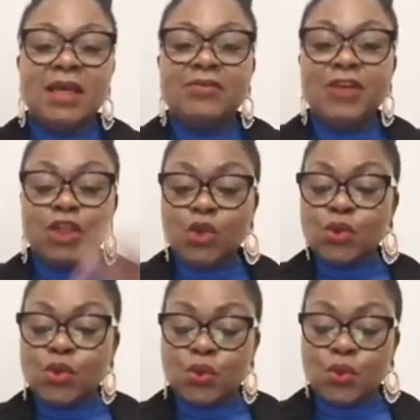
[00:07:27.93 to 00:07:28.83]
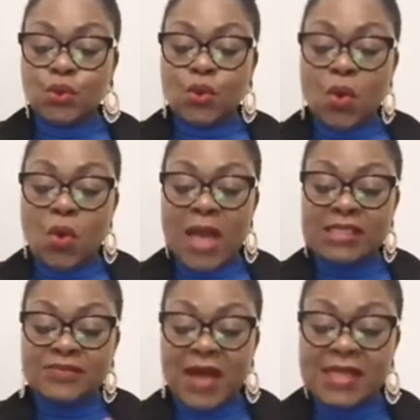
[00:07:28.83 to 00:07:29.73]
video to go as
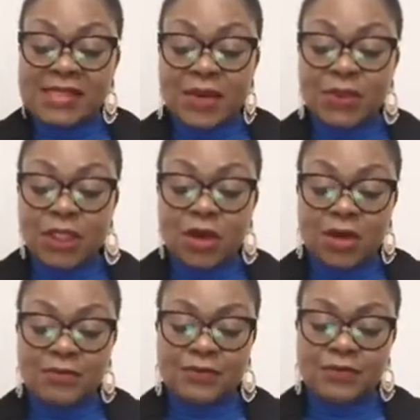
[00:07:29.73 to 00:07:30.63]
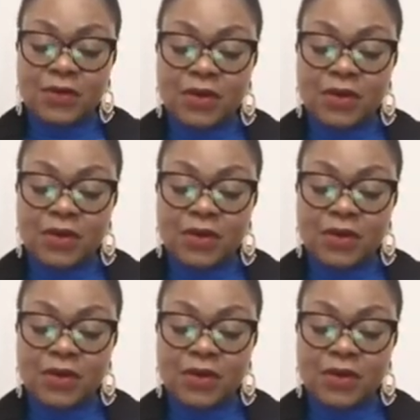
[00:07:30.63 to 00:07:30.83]
far as I would love